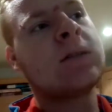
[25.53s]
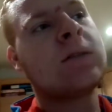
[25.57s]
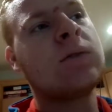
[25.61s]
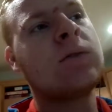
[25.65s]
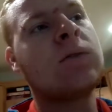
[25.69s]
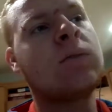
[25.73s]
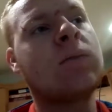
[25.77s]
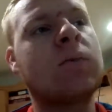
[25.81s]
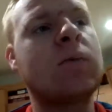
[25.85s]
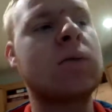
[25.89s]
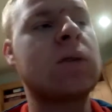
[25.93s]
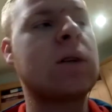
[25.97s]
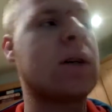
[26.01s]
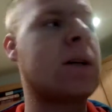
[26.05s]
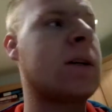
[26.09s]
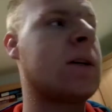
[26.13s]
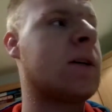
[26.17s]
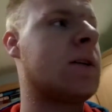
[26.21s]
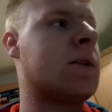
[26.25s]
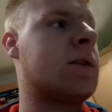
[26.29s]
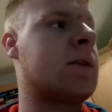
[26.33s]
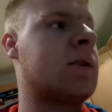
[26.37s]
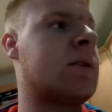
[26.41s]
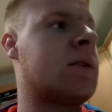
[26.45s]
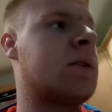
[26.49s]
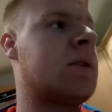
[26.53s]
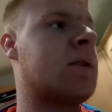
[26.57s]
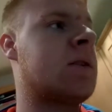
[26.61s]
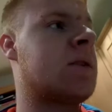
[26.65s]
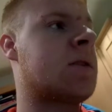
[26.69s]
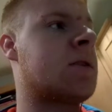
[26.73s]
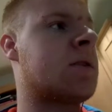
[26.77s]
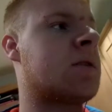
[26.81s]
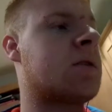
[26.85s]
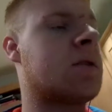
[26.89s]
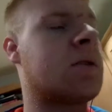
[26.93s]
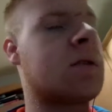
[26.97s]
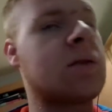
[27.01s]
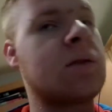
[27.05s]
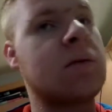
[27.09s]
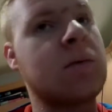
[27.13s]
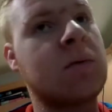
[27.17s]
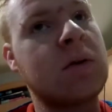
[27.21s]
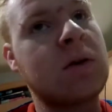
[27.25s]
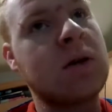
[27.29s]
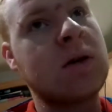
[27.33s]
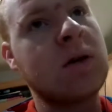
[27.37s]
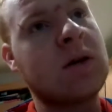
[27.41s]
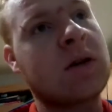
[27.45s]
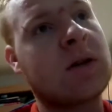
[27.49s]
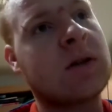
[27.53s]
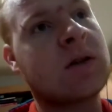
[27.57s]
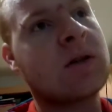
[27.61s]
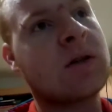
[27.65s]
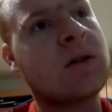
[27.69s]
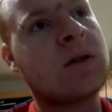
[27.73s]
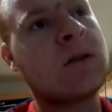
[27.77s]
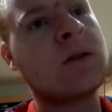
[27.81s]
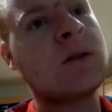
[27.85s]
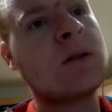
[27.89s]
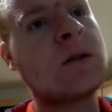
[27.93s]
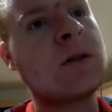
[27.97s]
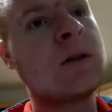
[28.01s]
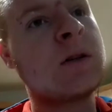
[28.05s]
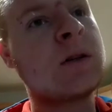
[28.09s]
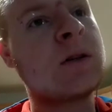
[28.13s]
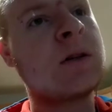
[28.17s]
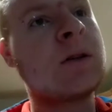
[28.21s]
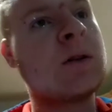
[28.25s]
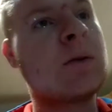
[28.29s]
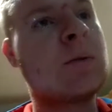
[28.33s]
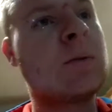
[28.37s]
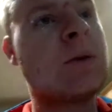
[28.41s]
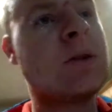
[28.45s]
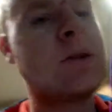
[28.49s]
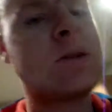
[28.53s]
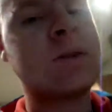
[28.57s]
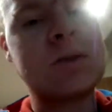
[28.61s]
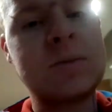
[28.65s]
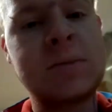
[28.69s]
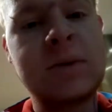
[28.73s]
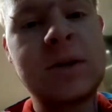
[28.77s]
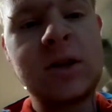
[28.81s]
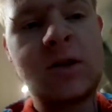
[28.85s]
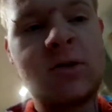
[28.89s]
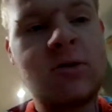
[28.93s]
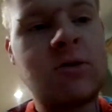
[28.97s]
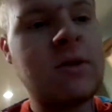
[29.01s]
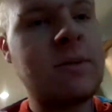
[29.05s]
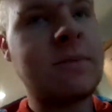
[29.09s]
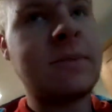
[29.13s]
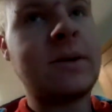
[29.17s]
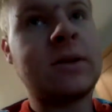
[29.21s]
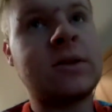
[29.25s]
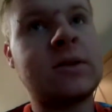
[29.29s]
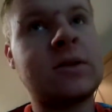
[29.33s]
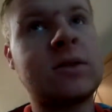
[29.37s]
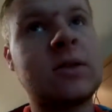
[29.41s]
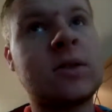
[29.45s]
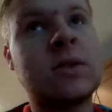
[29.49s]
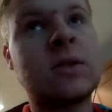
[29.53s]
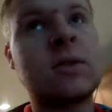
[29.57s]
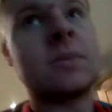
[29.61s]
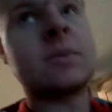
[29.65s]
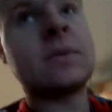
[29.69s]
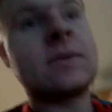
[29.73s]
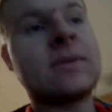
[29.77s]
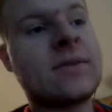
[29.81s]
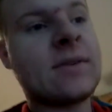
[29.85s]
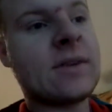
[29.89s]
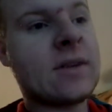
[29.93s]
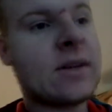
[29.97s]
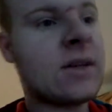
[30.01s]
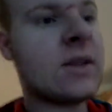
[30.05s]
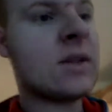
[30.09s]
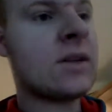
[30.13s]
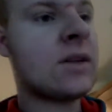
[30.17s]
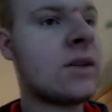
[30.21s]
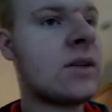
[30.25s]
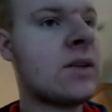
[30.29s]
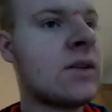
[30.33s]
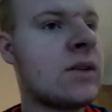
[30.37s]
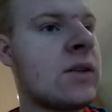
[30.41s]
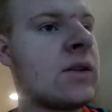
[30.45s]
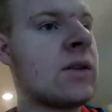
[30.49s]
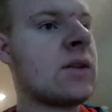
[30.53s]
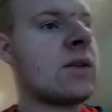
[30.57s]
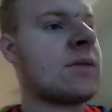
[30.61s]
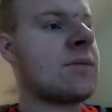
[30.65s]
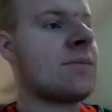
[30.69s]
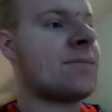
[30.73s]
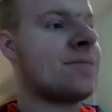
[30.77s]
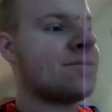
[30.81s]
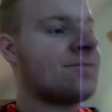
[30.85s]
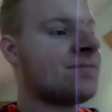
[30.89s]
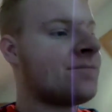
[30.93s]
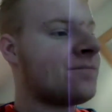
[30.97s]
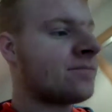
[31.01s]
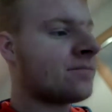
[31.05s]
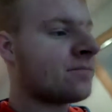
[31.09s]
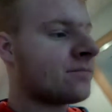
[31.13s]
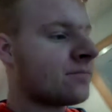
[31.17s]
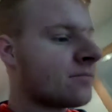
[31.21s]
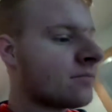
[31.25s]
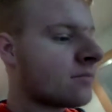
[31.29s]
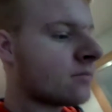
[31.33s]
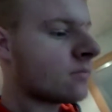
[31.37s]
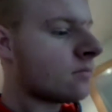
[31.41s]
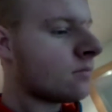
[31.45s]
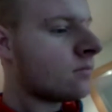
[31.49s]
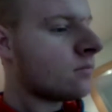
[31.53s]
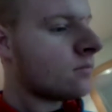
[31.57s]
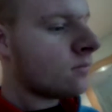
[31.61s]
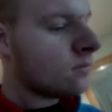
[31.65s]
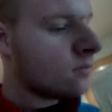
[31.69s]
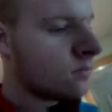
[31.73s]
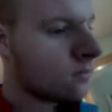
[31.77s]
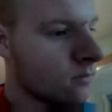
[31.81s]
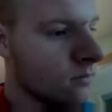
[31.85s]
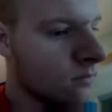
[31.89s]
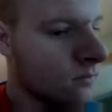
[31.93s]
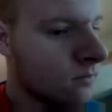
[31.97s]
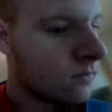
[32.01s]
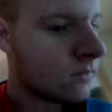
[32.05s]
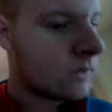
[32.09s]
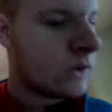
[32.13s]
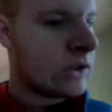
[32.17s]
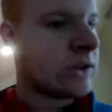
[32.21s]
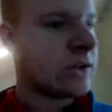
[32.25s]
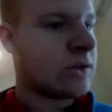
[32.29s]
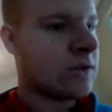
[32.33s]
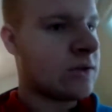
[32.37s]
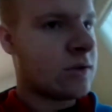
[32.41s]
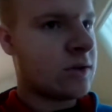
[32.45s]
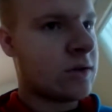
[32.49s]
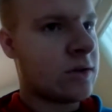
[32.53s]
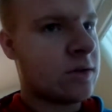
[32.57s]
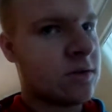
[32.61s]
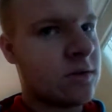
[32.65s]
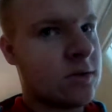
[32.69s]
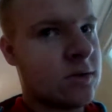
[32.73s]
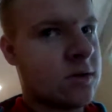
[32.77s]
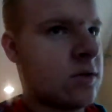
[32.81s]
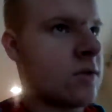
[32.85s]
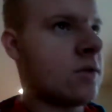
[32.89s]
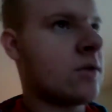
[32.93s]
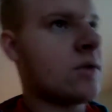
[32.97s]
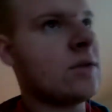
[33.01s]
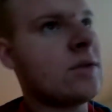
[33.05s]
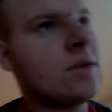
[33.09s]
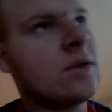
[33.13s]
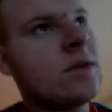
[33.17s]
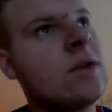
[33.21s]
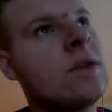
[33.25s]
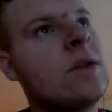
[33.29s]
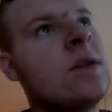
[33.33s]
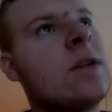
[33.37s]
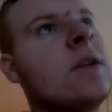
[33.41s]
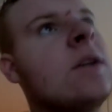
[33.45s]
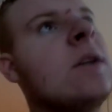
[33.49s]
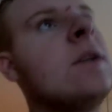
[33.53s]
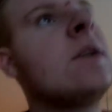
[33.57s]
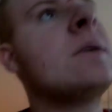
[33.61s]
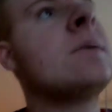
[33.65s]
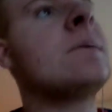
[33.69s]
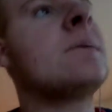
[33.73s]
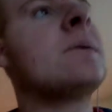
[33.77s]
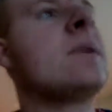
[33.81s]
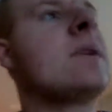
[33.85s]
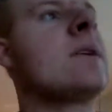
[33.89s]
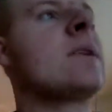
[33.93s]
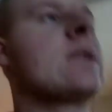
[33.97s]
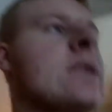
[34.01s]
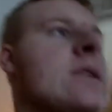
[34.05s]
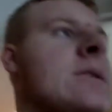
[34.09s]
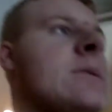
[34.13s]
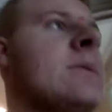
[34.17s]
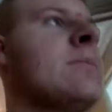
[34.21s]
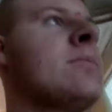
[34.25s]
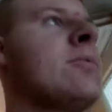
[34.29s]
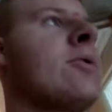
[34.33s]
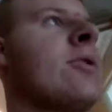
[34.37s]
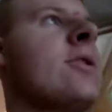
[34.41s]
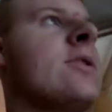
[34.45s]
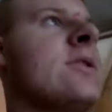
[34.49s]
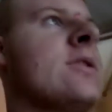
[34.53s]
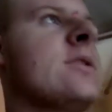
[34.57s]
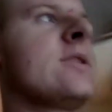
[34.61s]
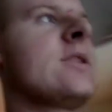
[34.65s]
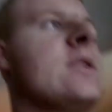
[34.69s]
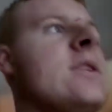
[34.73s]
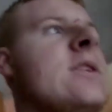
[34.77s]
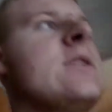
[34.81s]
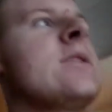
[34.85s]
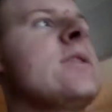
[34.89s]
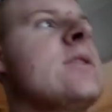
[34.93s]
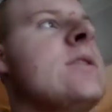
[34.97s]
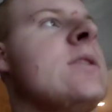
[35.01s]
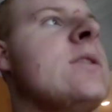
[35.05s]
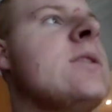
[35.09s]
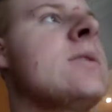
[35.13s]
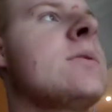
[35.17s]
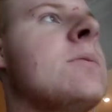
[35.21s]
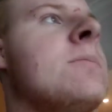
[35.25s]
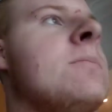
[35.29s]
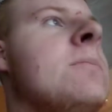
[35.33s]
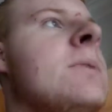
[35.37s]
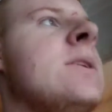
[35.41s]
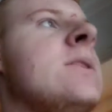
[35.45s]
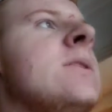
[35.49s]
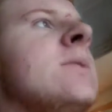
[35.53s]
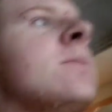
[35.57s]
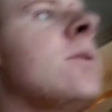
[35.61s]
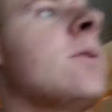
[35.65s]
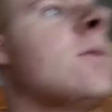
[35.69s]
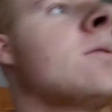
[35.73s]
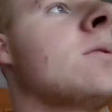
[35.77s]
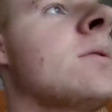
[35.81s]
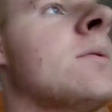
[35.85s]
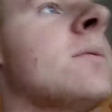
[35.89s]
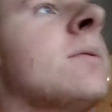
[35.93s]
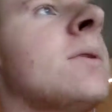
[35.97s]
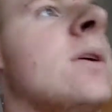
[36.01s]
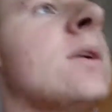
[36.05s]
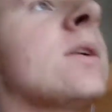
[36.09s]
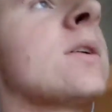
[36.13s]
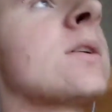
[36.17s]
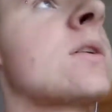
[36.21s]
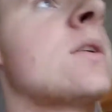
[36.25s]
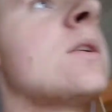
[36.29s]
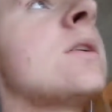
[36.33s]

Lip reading: normal day. I'll go to work. Weather's a bit grim outside, to be fair. It's not good. I mean, like, it's bright and sunny, so at least we're busy while we're at work.